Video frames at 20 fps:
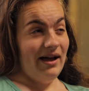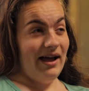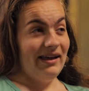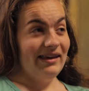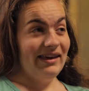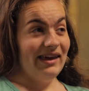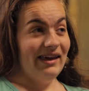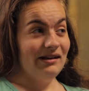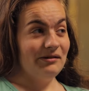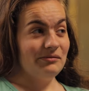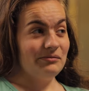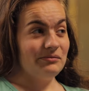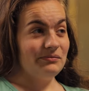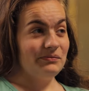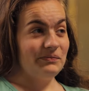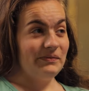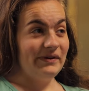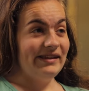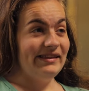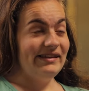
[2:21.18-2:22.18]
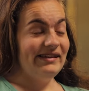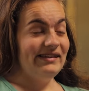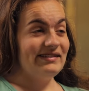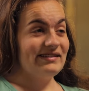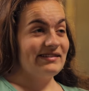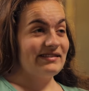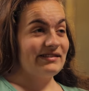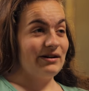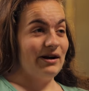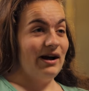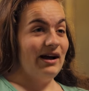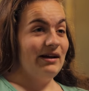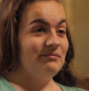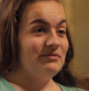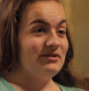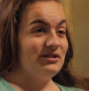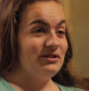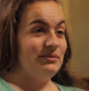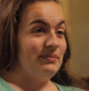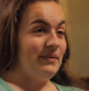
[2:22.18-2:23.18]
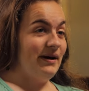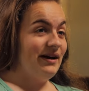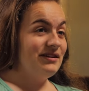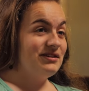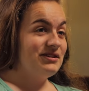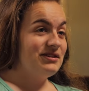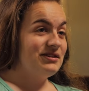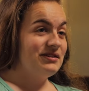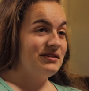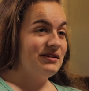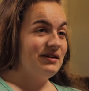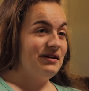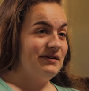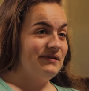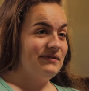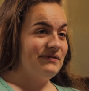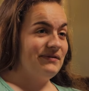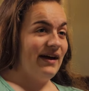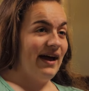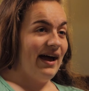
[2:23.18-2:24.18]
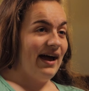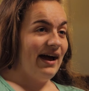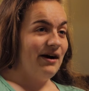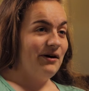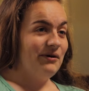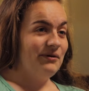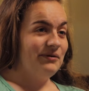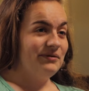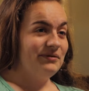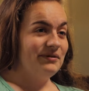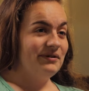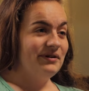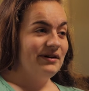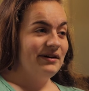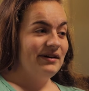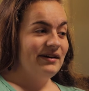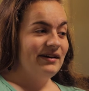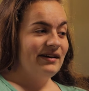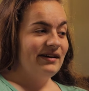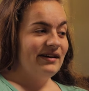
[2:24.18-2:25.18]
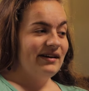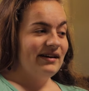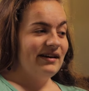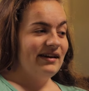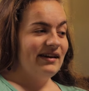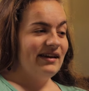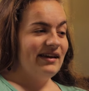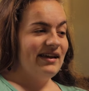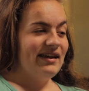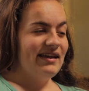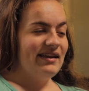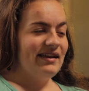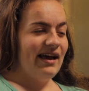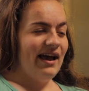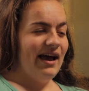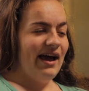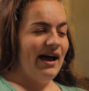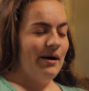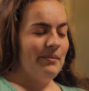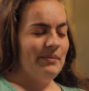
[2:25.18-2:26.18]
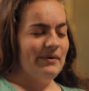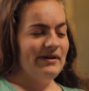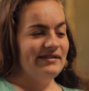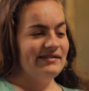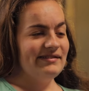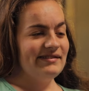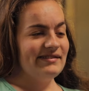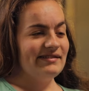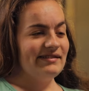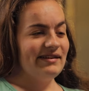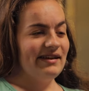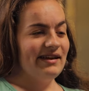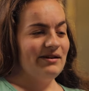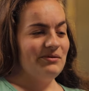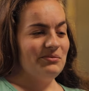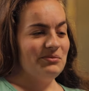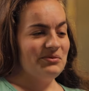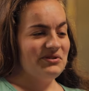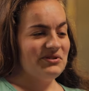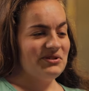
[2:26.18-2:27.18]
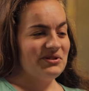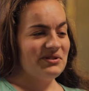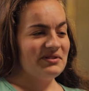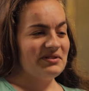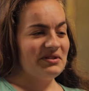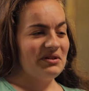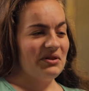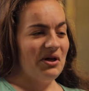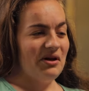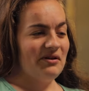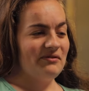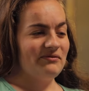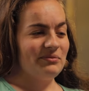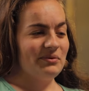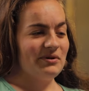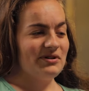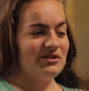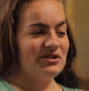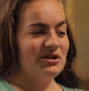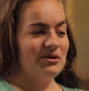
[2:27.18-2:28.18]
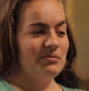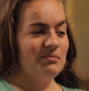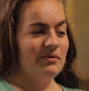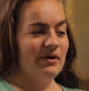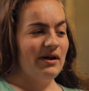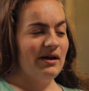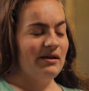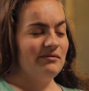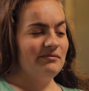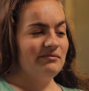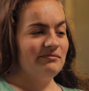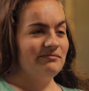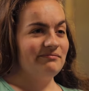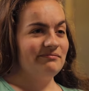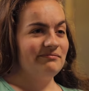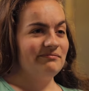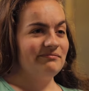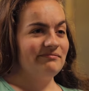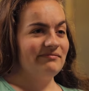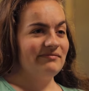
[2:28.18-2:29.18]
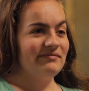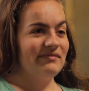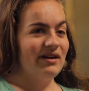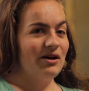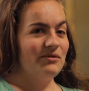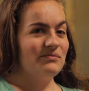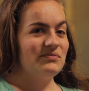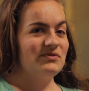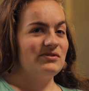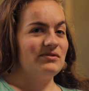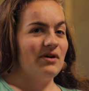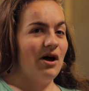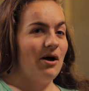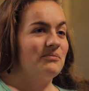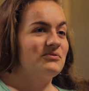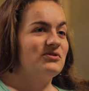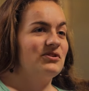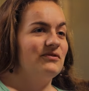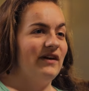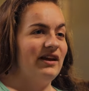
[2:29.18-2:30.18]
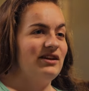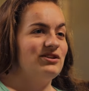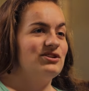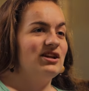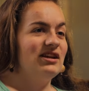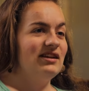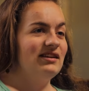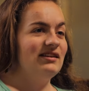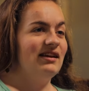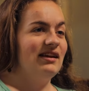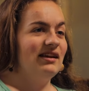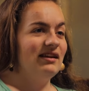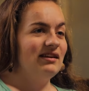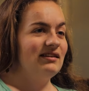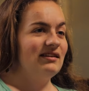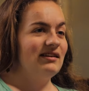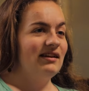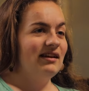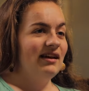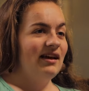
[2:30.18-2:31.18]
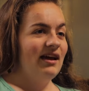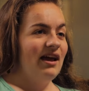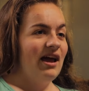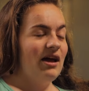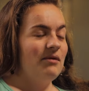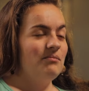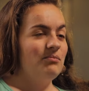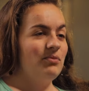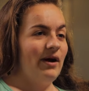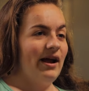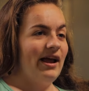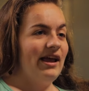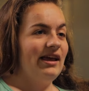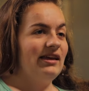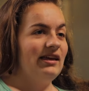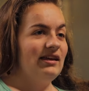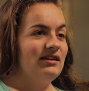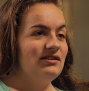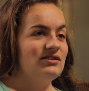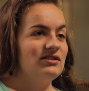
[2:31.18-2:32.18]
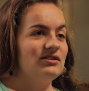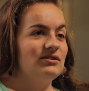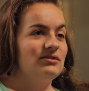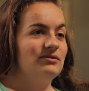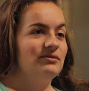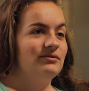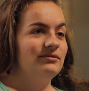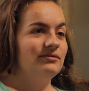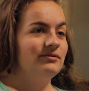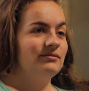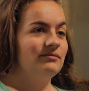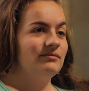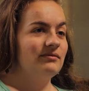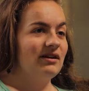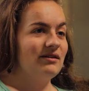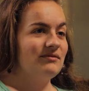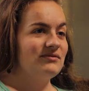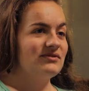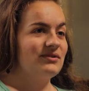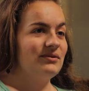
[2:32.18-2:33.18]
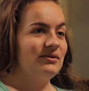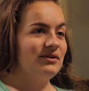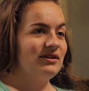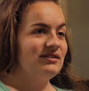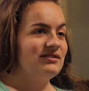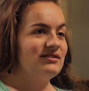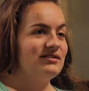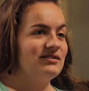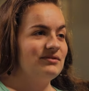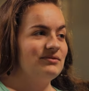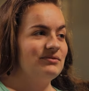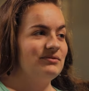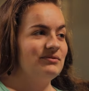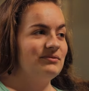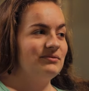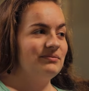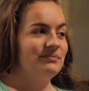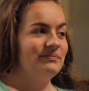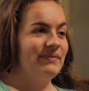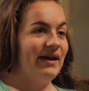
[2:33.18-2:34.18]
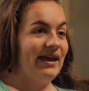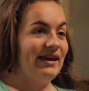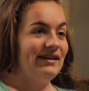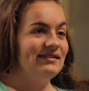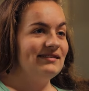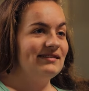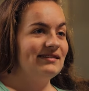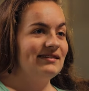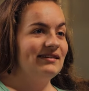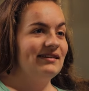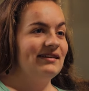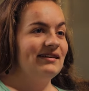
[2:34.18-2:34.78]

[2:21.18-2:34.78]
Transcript: I can't really describe too much of how it happened, it was just a lot of worship and obs- observation and and praying into when I was going to paint.